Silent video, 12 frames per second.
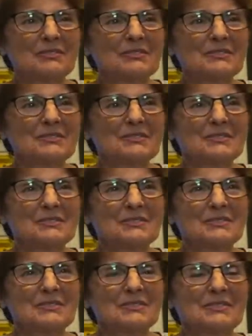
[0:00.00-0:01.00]

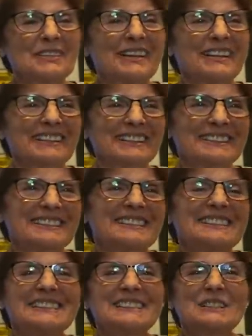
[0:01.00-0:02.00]

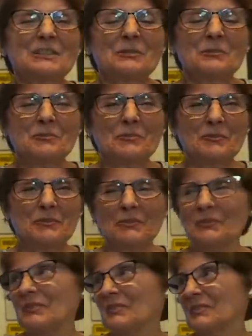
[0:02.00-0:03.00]

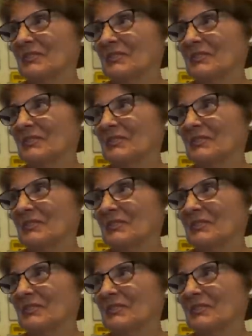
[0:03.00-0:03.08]
[no speech]